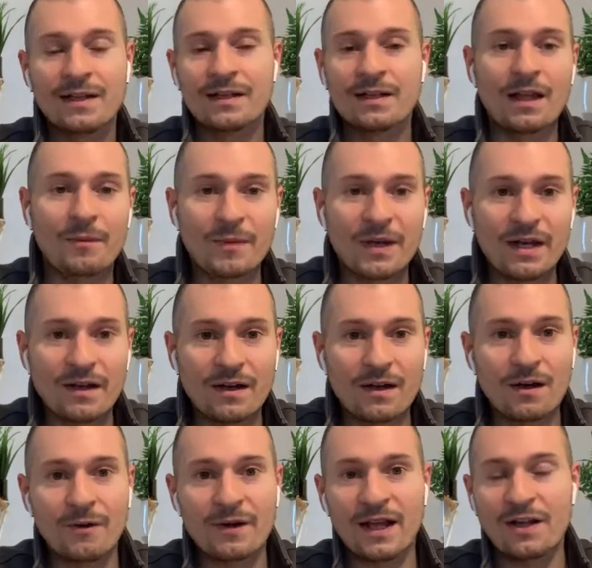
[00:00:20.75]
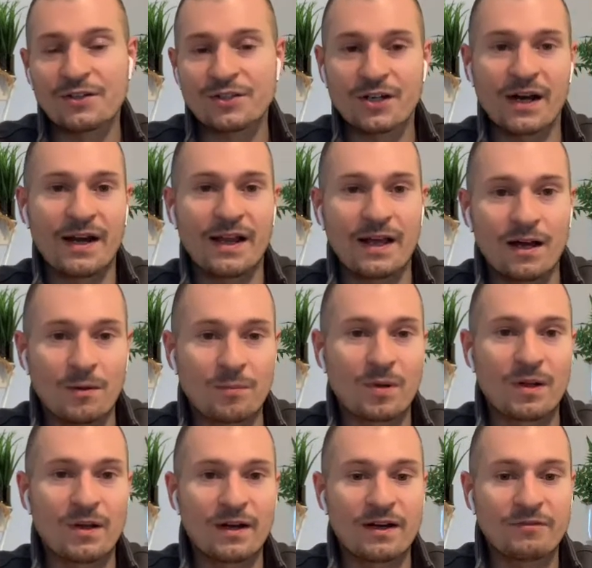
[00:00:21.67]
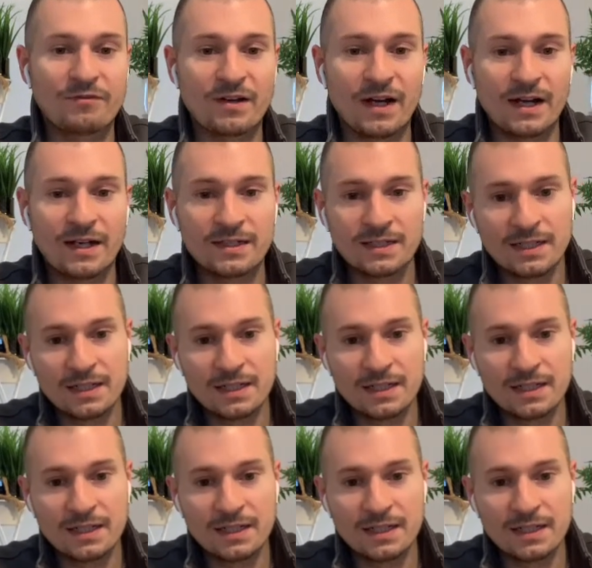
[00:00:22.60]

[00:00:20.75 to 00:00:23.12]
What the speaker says: let me know and I'll try to help clarify.